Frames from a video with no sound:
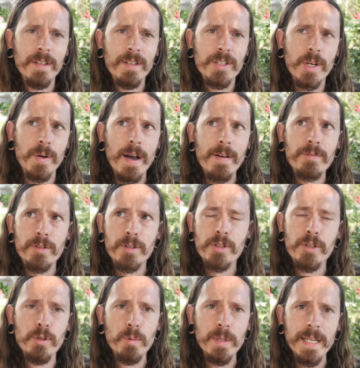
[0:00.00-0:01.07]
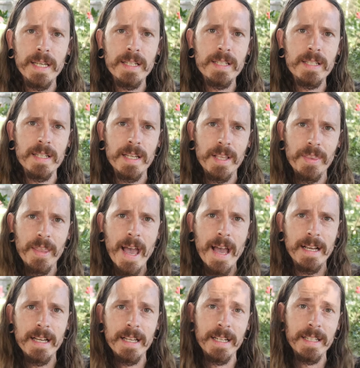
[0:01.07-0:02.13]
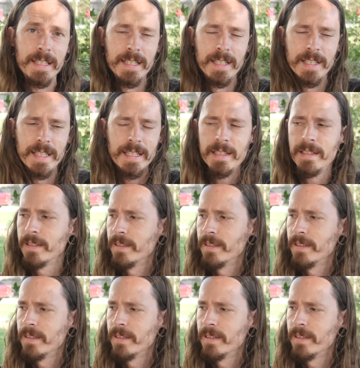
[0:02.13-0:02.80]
So after 2 weeks and that kind of healing,